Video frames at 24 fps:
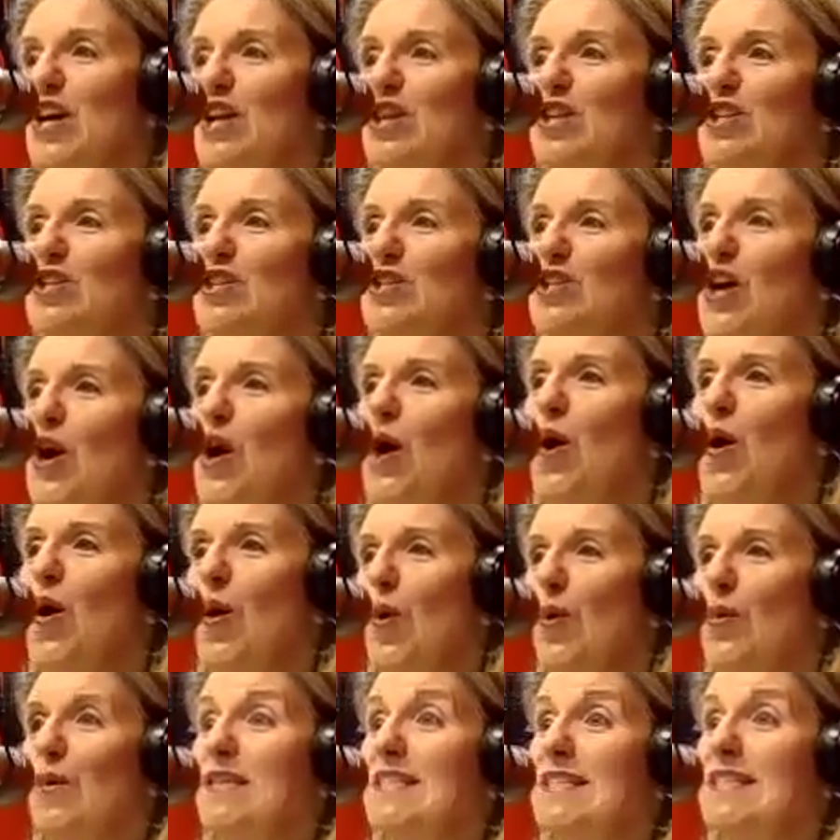
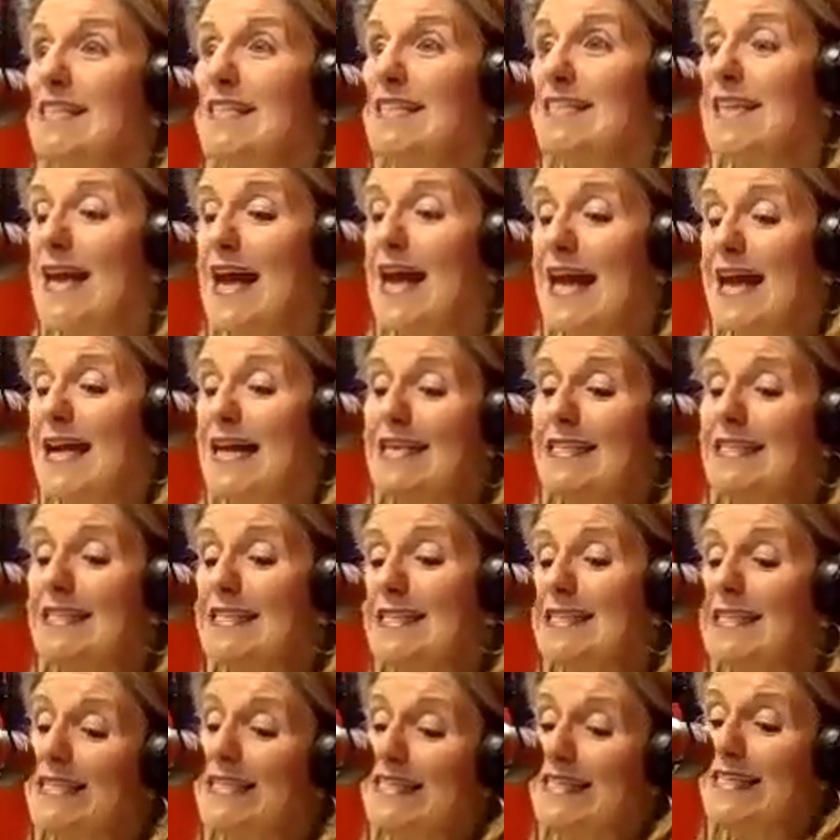So today
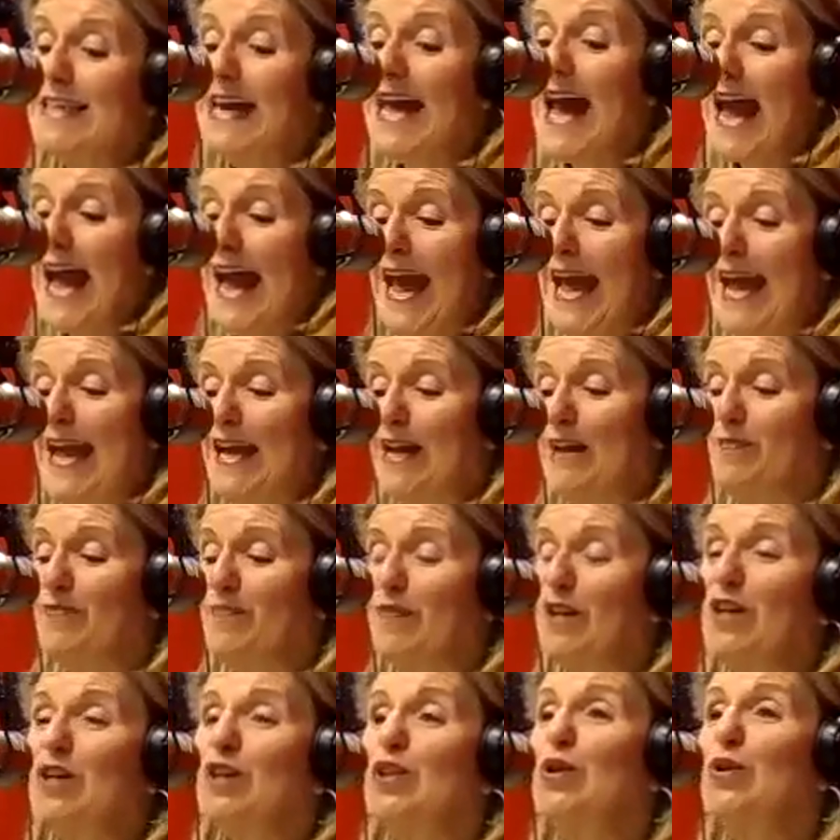is the day.
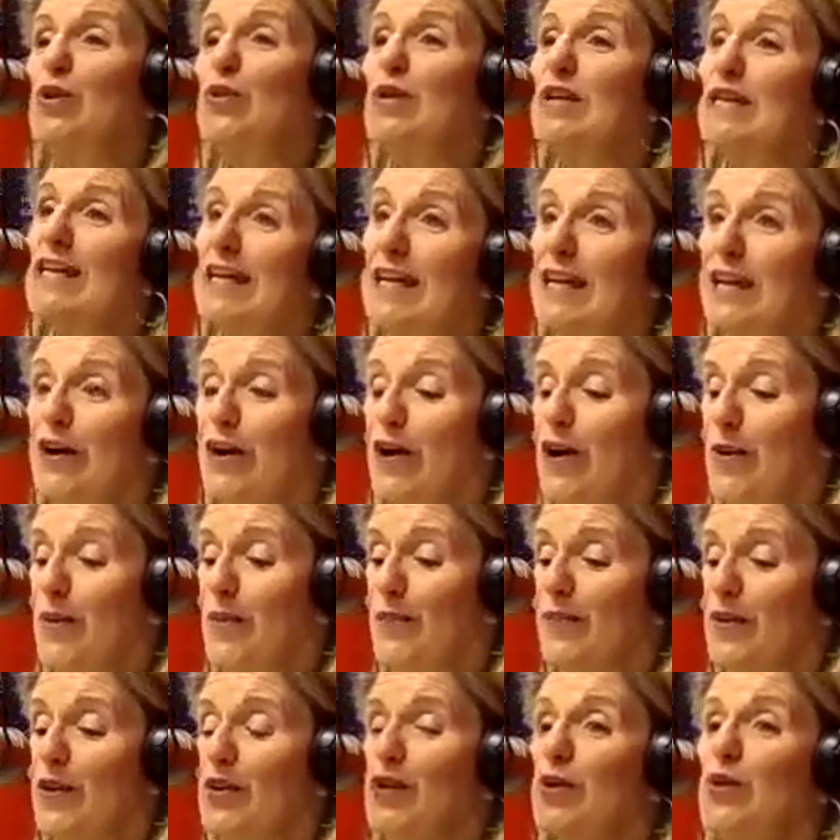New
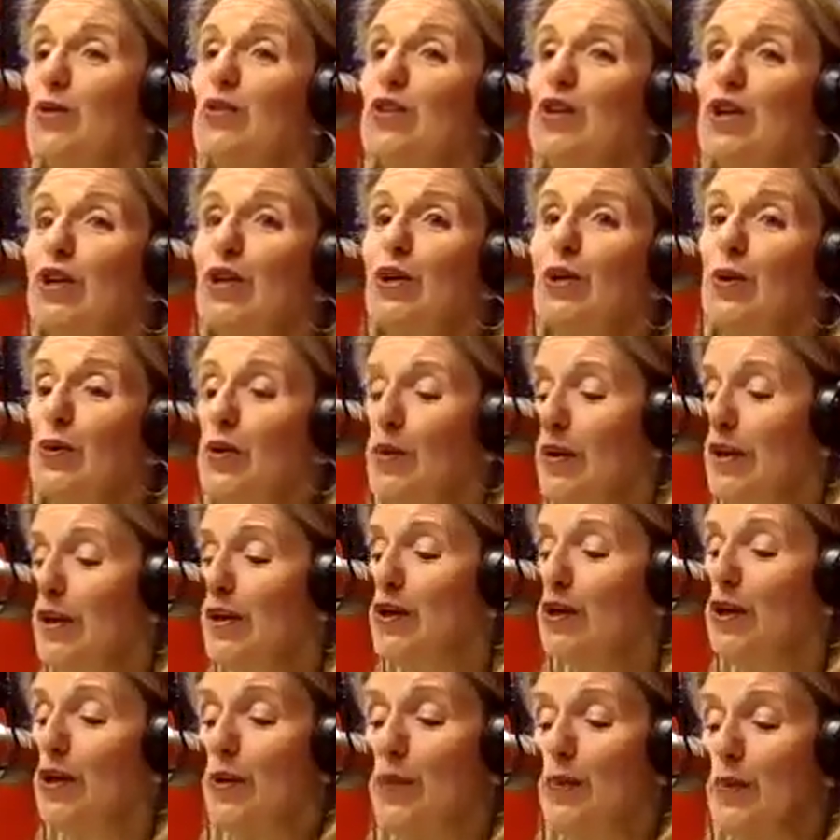year, new you,
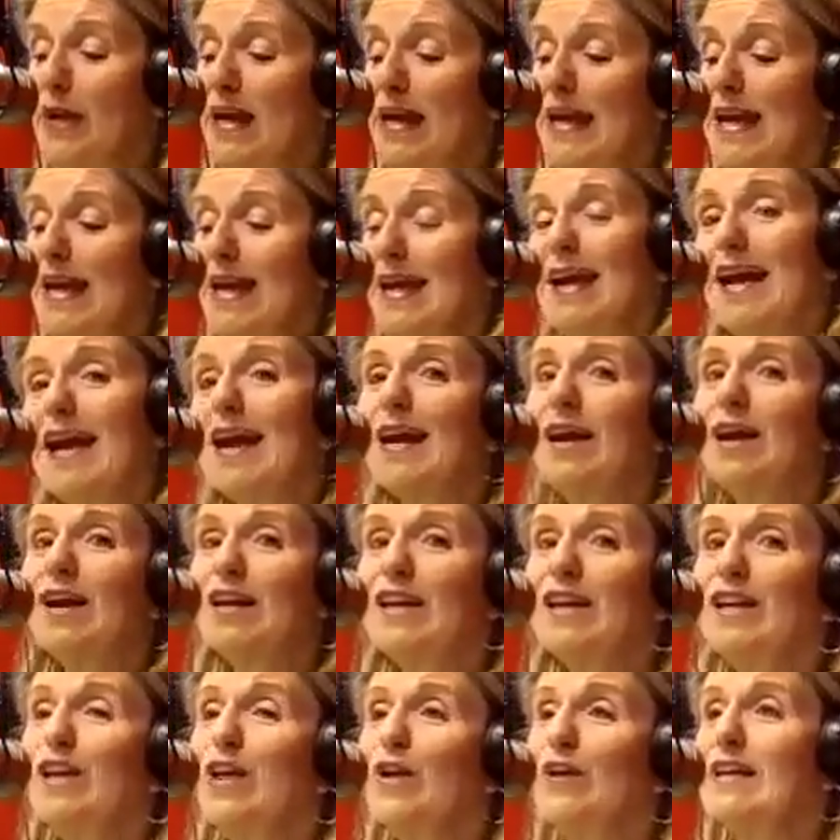new me.
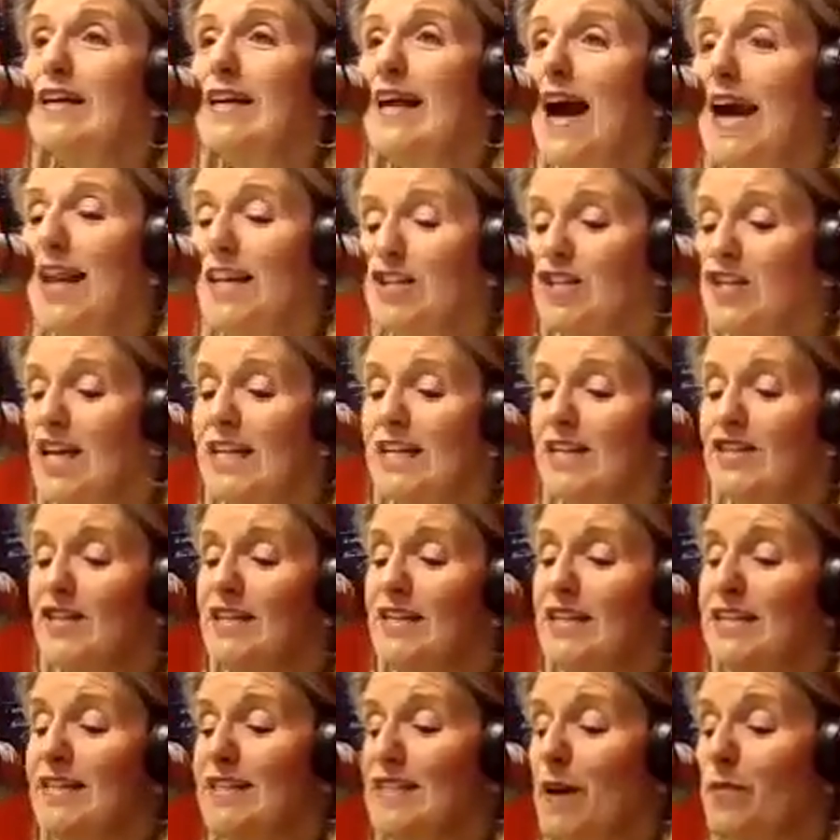You know, you got to change
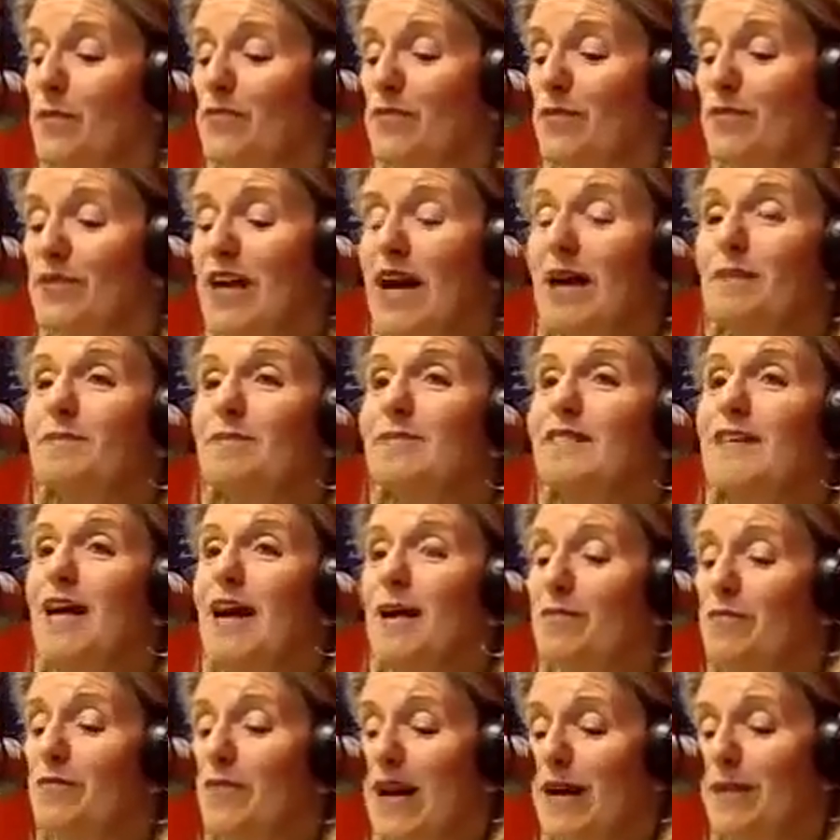things up from time to
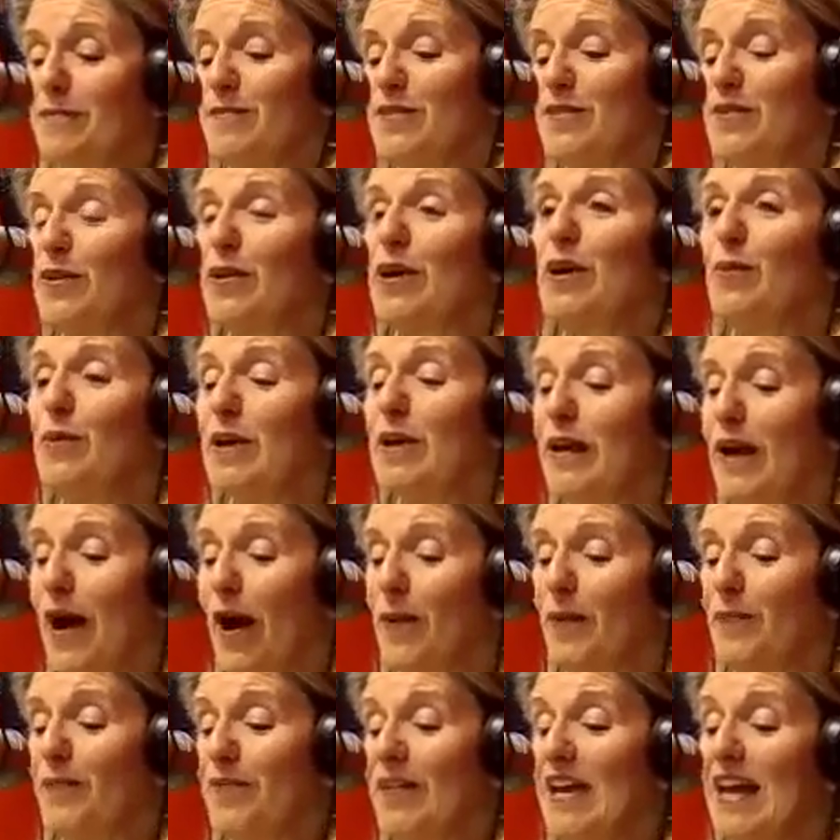time, right? So here we
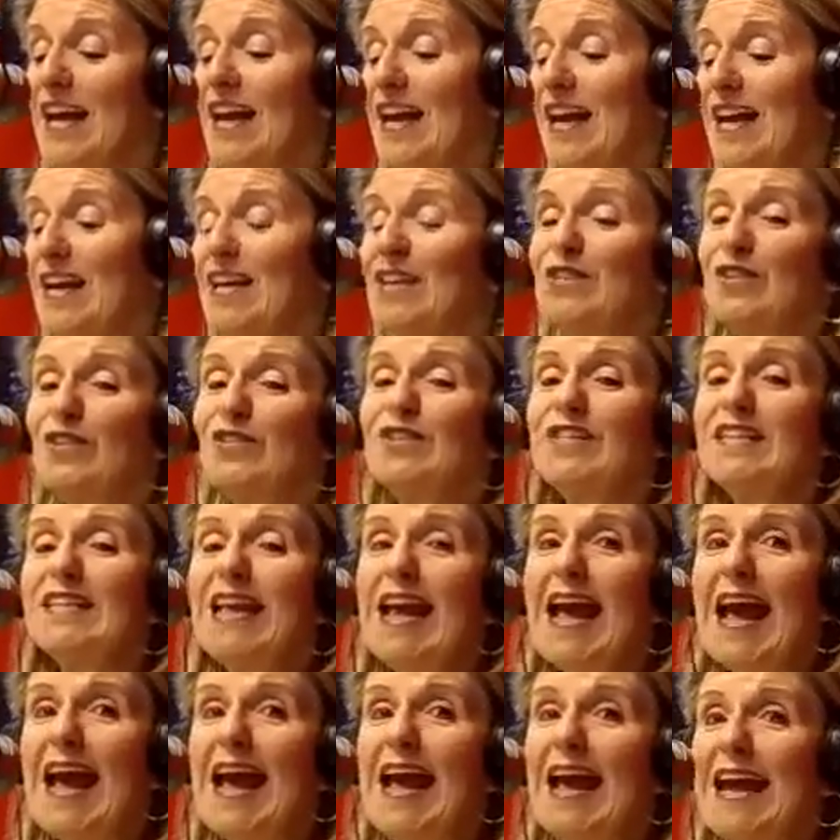go. So
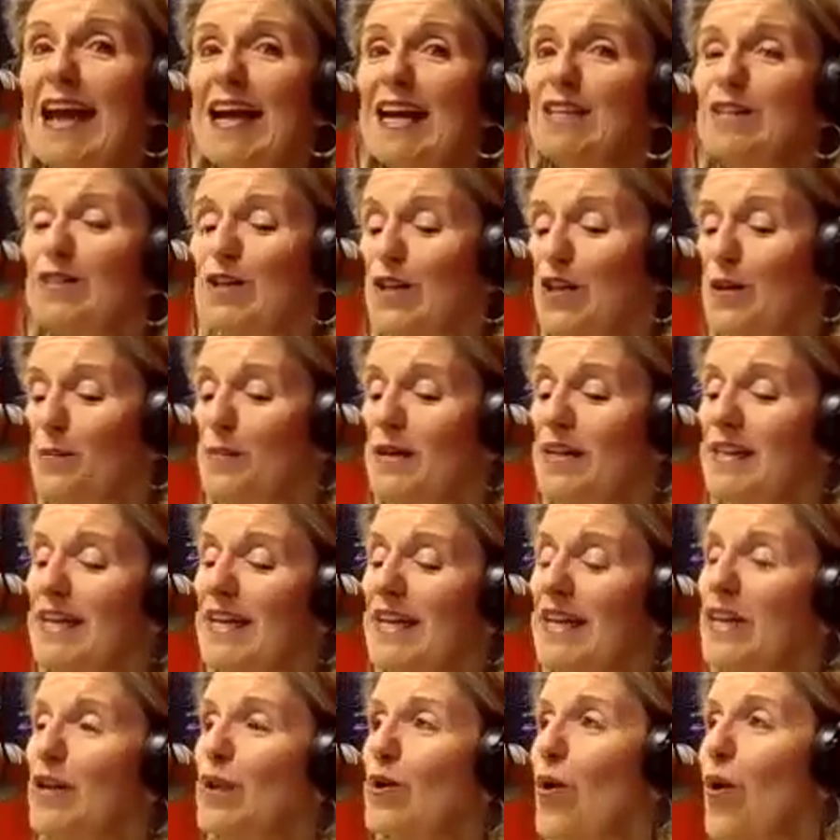today is going to be
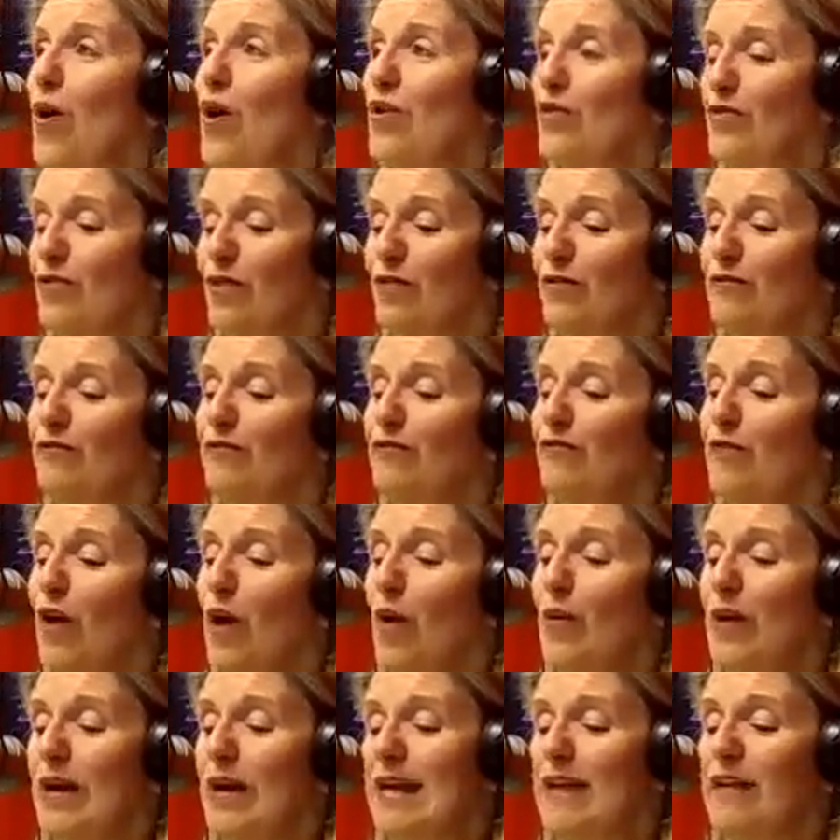the inaugural
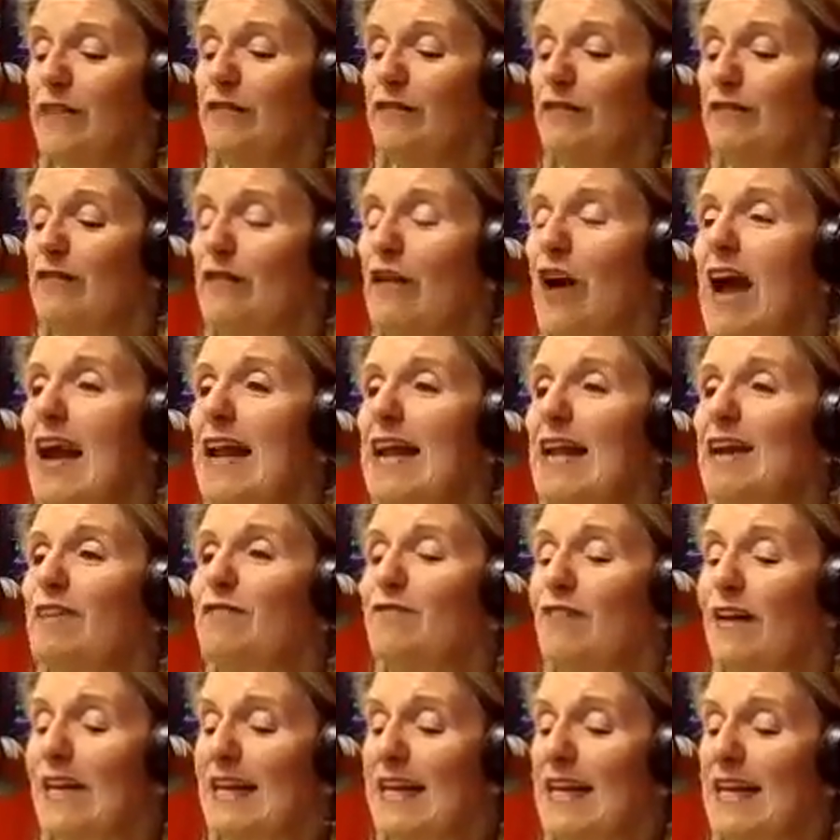Phone-In Friday
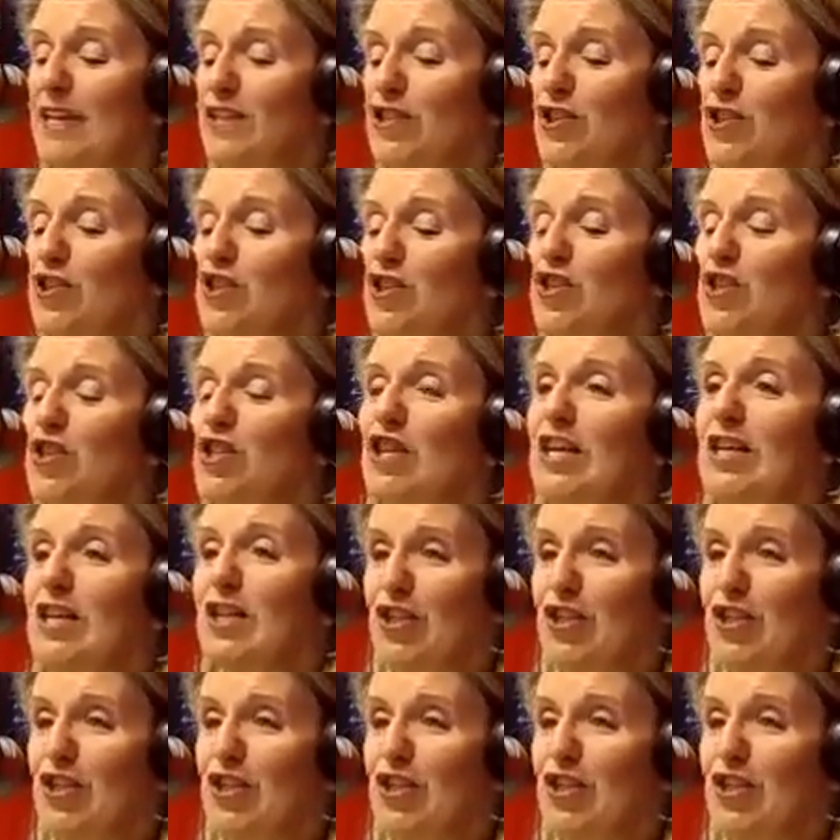Financial Chick